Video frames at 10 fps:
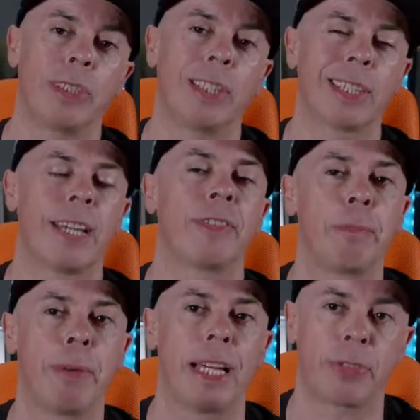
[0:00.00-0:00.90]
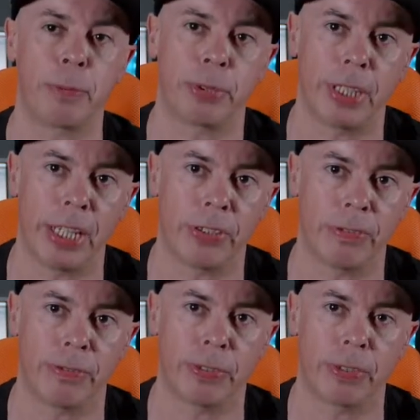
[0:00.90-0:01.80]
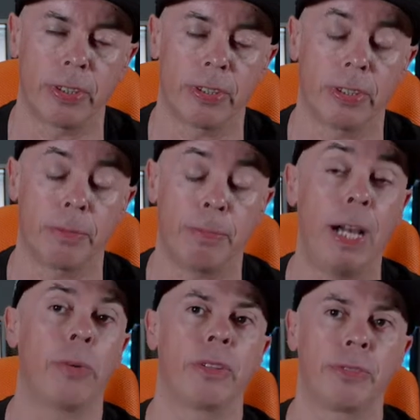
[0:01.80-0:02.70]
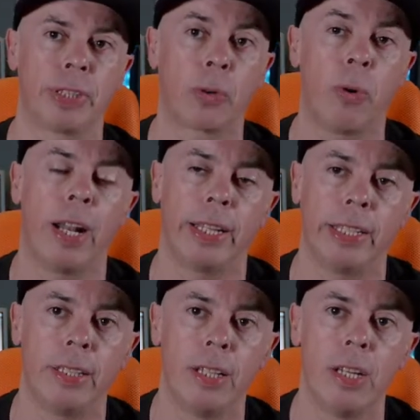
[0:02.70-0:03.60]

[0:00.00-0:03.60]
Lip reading: doesn't have the best reputation for power, for the quality.